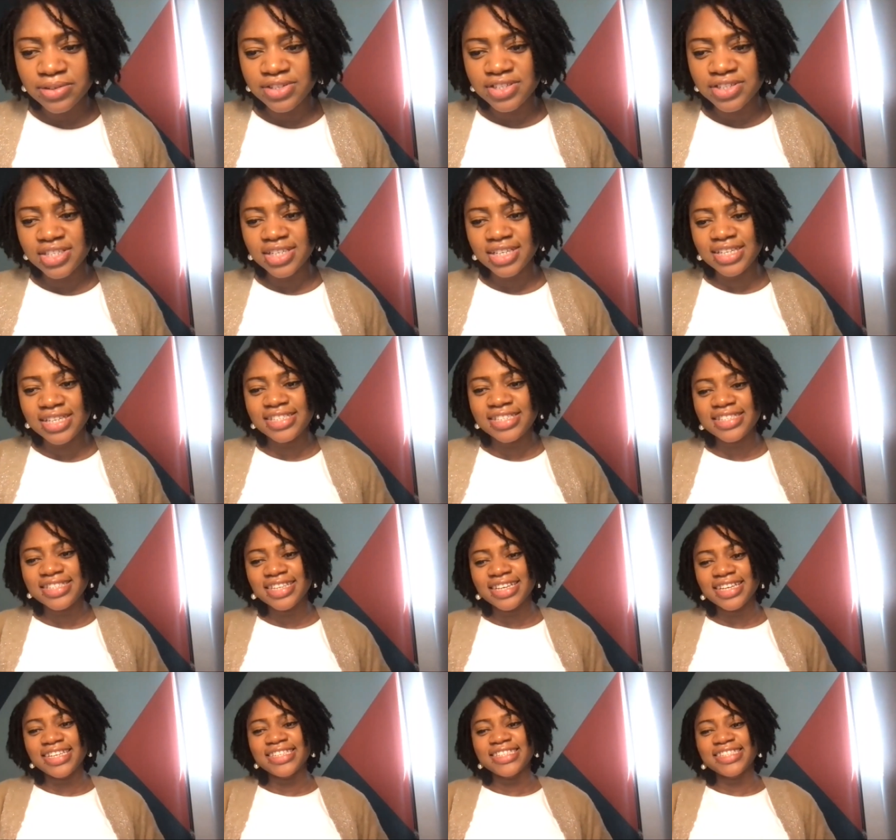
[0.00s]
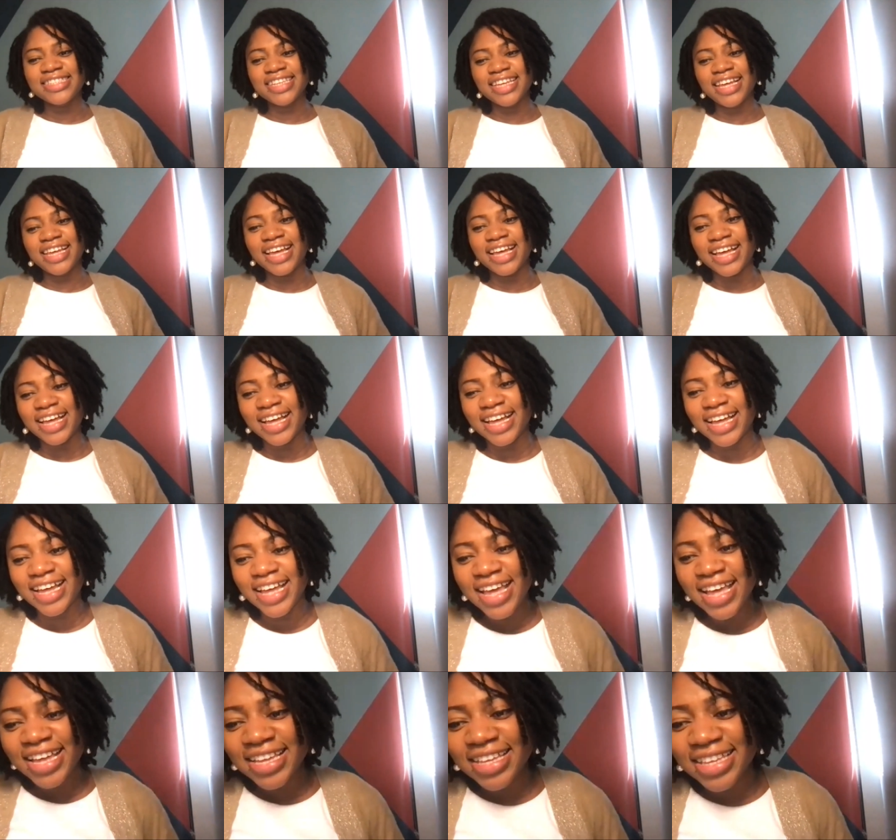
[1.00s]
Jesus.
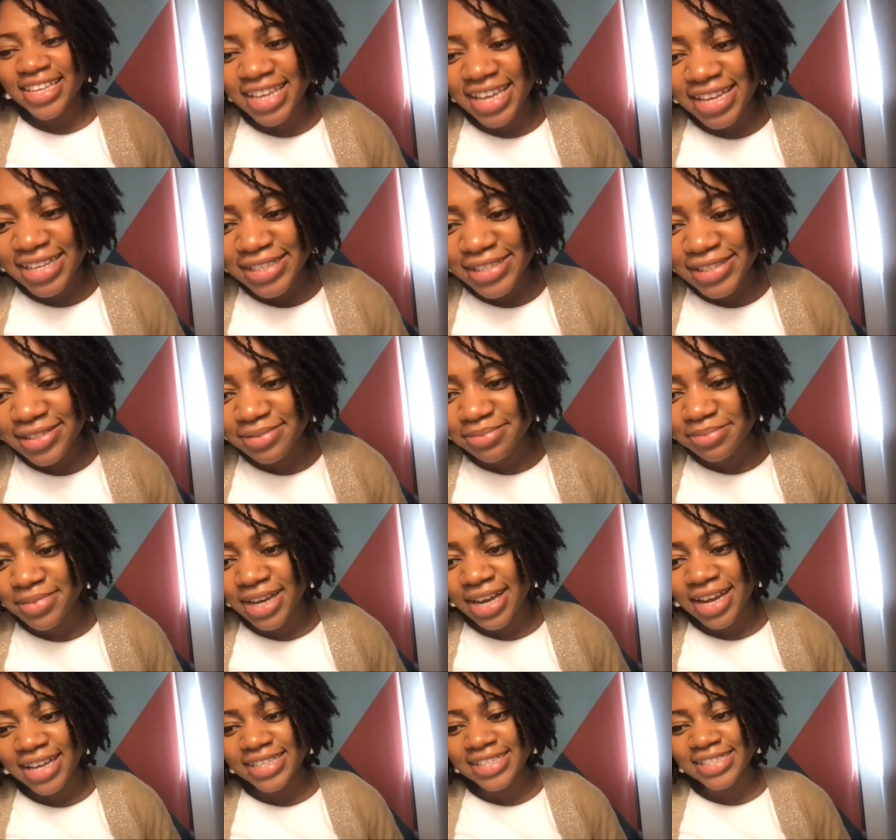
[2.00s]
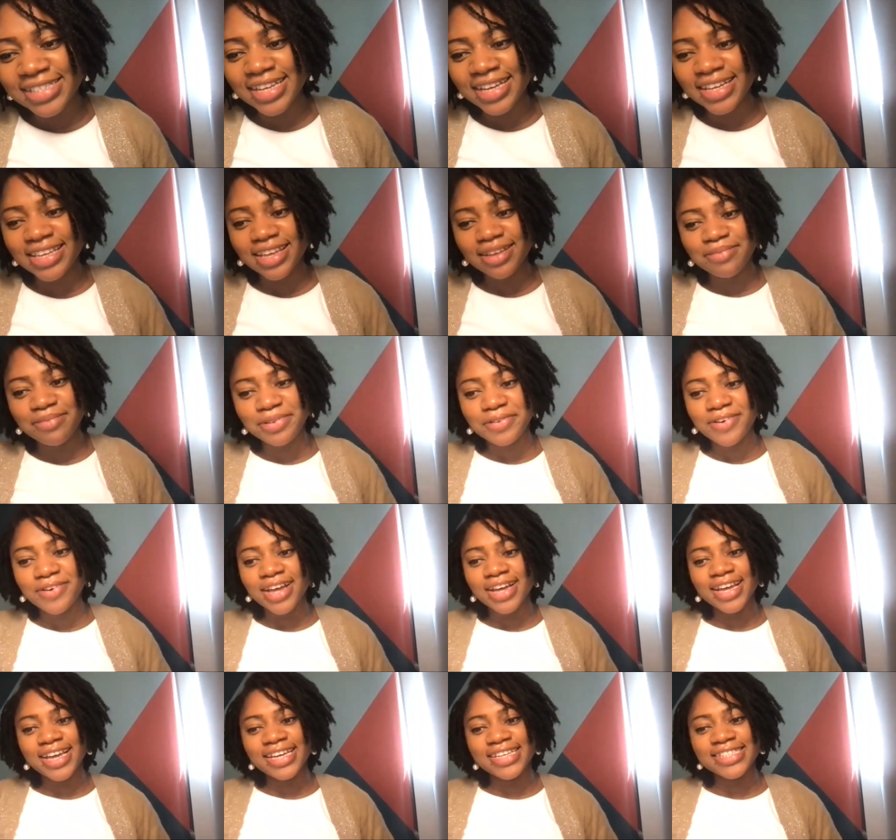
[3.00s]
yes, ma. Sister Kemi
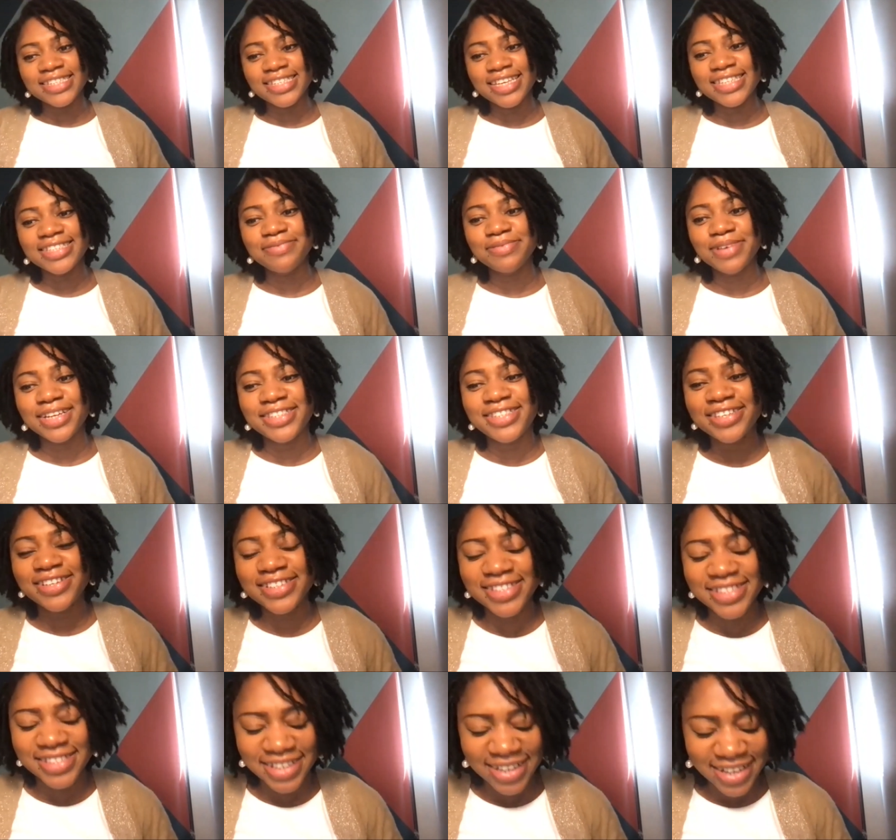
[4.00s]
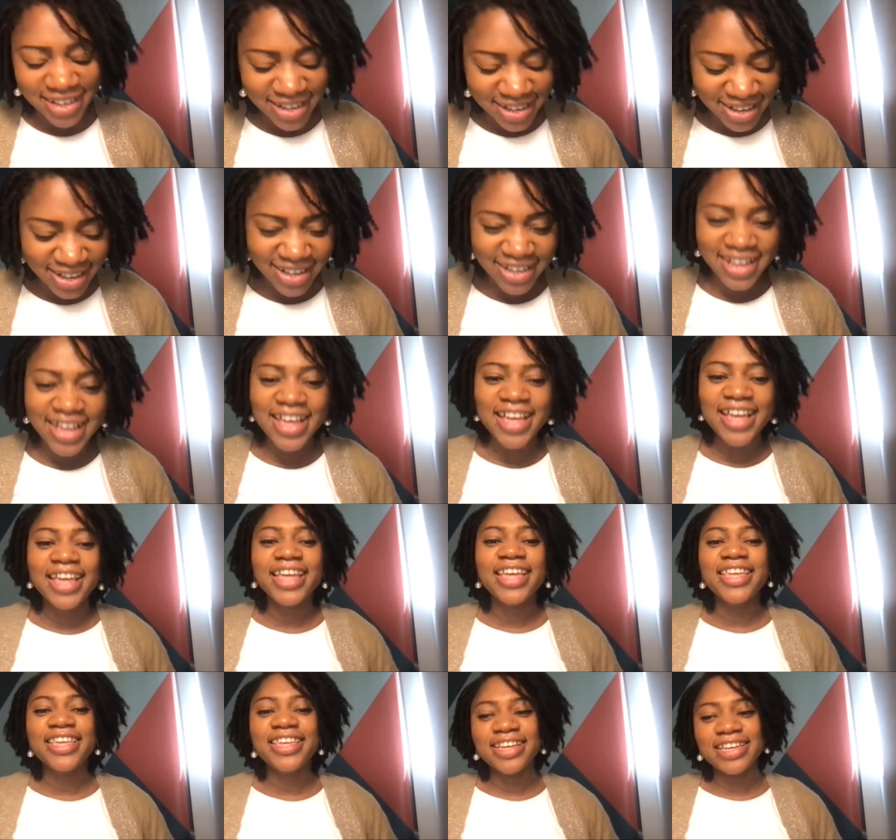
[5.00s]
Ugaga is this, ma
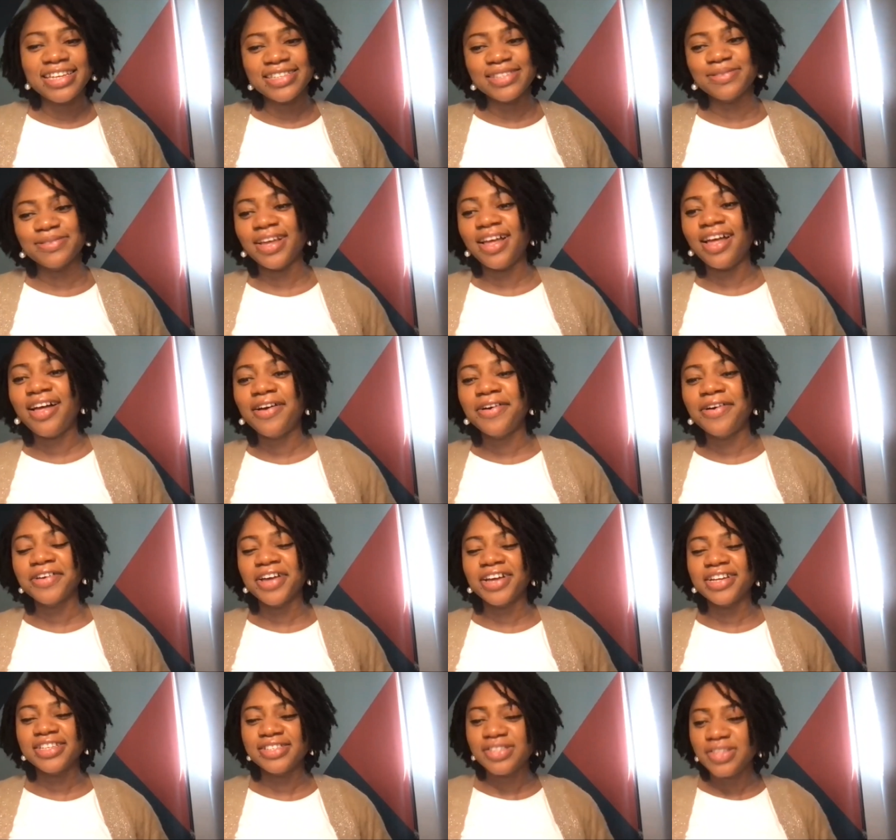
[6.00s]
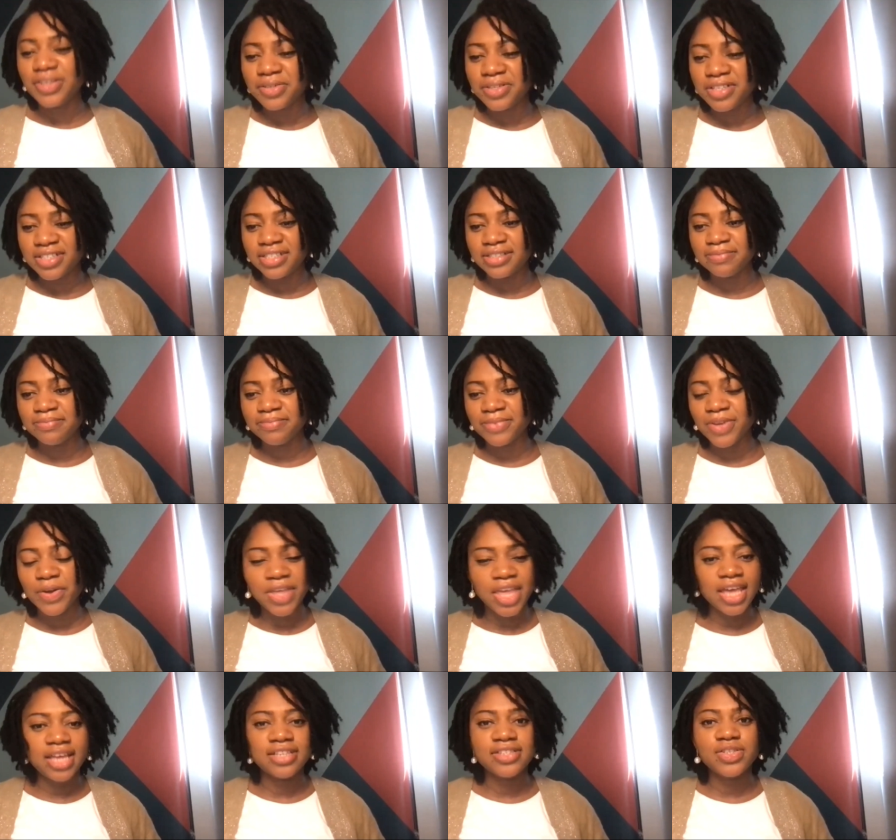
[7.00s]
yes. Oh, God is so good.
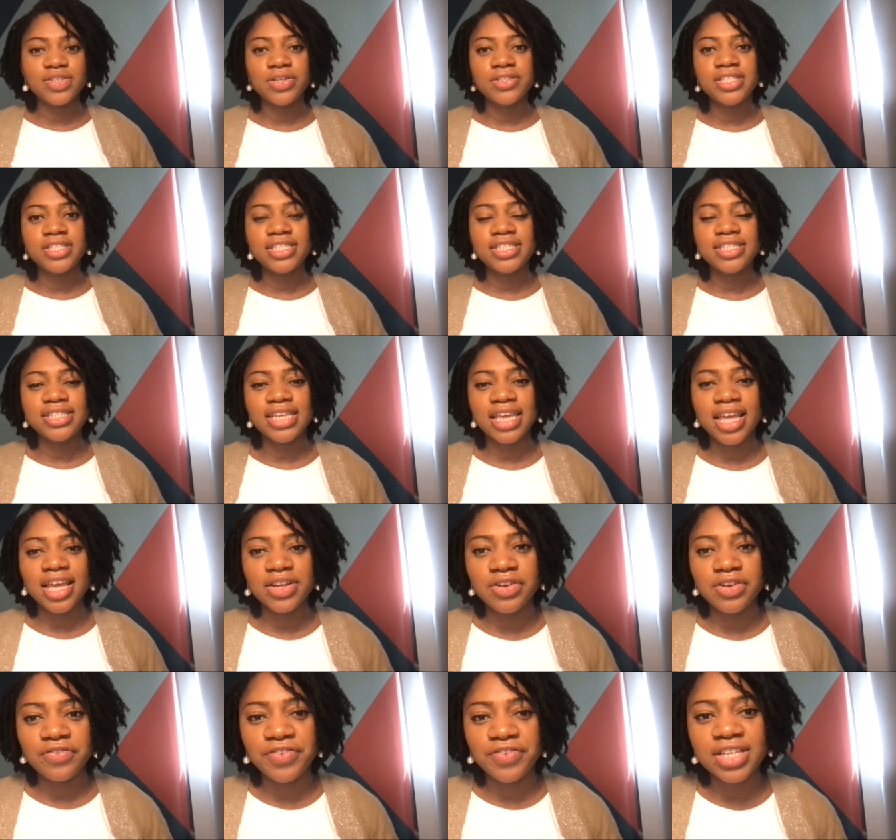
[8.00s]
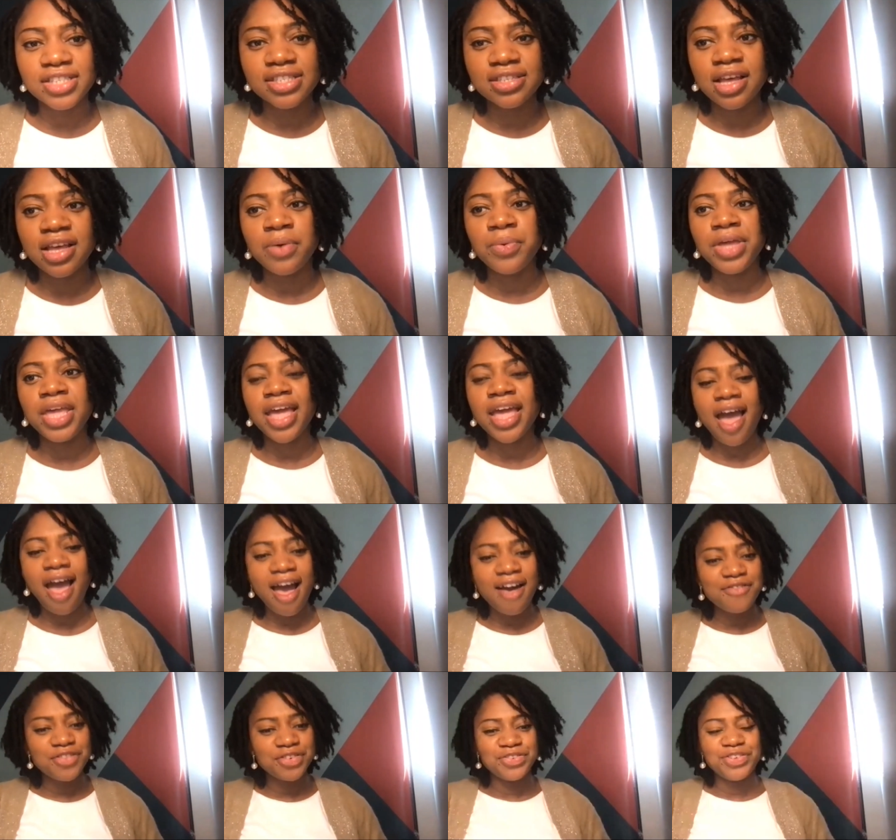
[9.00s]
Okay, so this is the end of it. Uh, we
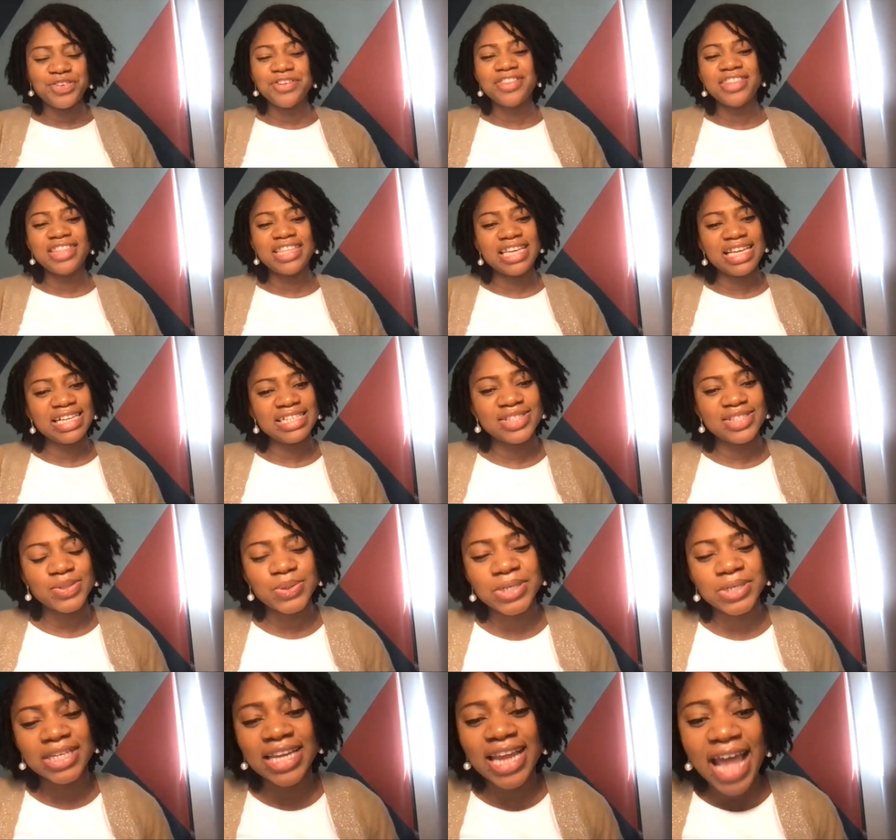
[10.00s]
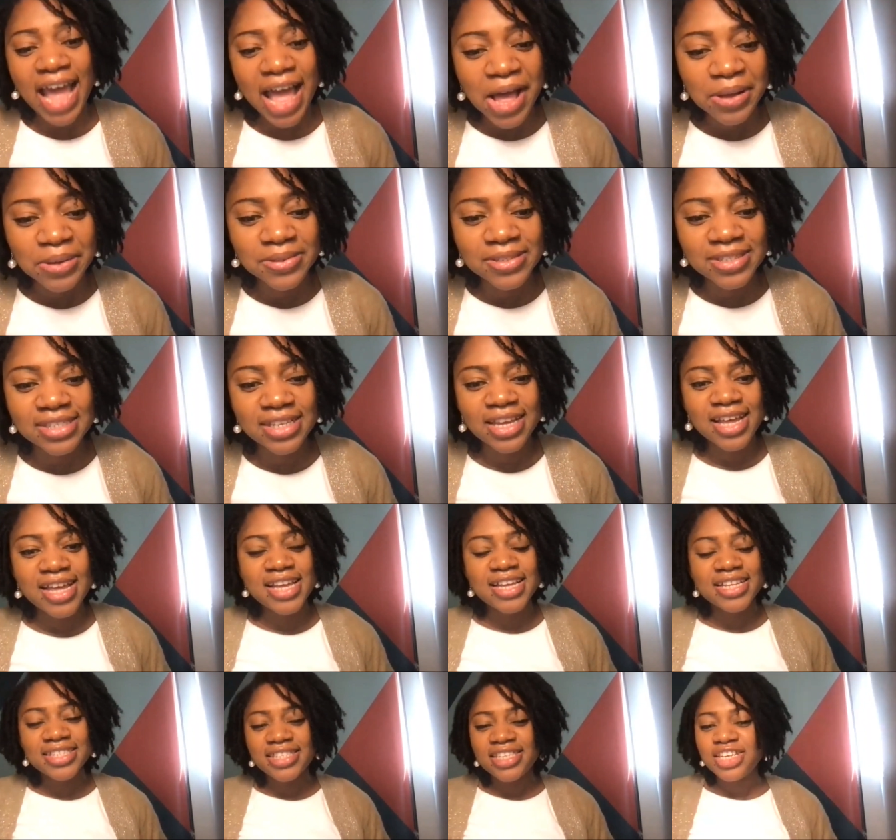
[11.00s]
have a few things to announce.
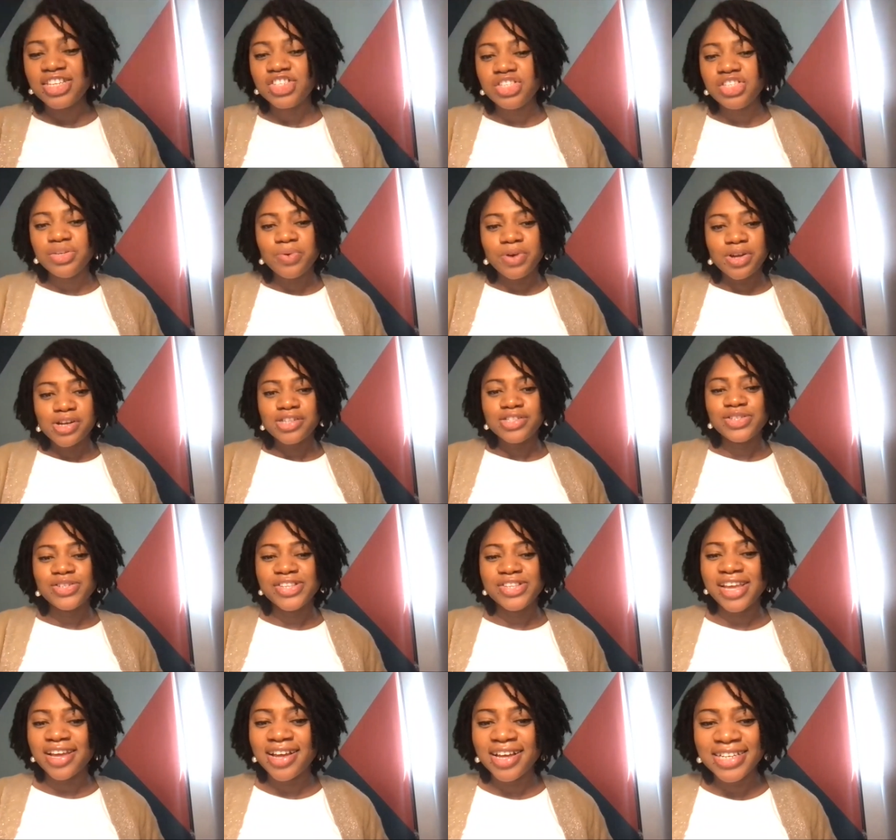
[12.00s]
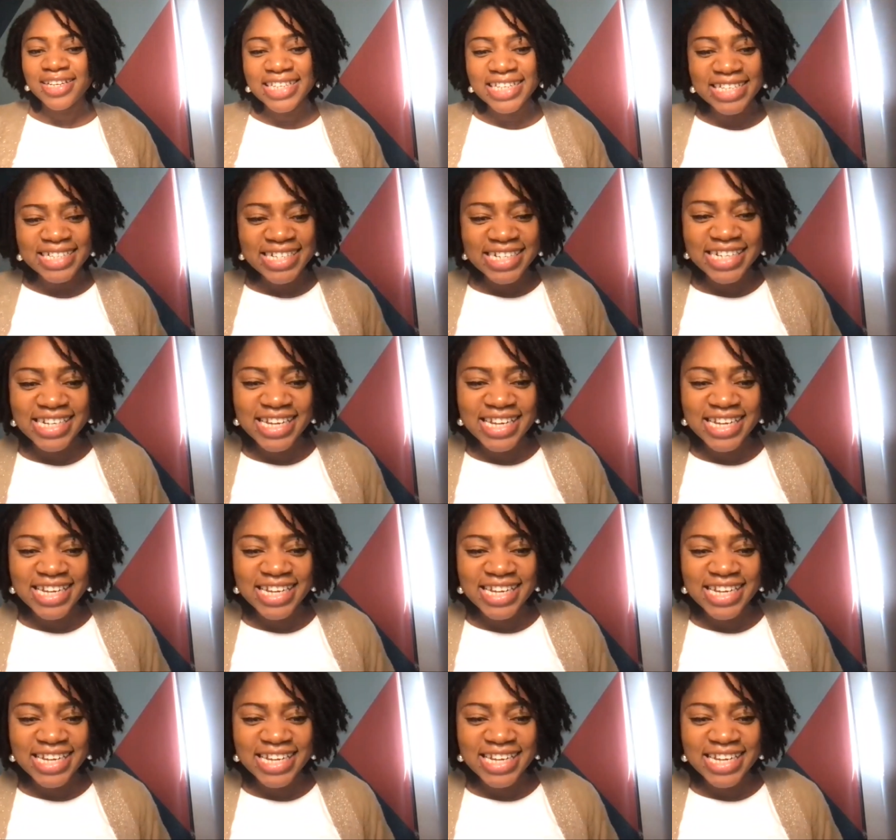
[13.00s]
Sis, do you want to do the honor?